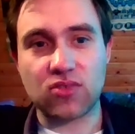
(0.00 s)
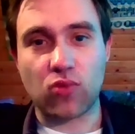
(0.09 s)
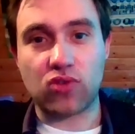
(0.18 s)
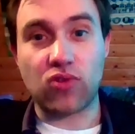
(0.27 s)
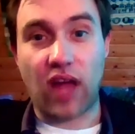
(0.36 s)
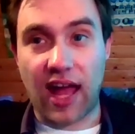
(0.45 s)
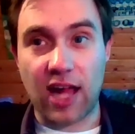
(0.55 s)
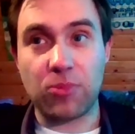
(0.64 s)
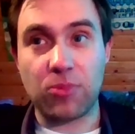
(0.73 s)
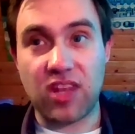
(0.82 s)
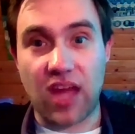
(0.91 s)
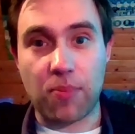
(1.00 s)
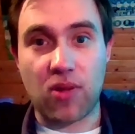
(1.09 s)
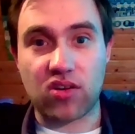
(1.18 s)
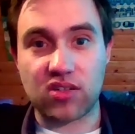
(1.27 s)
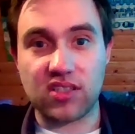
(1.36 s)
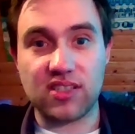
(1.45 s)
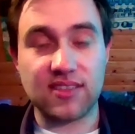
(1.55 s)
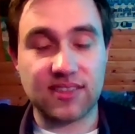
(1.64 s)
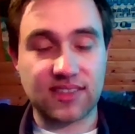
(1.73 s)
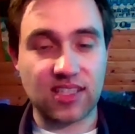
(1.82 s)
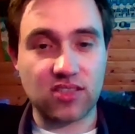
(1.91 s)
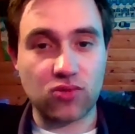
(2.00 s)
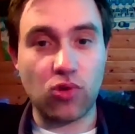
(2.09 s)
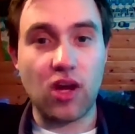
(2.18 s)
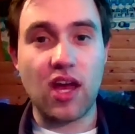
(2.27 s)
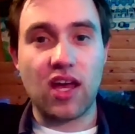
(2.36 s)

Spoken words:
in order to help their party, the CSU,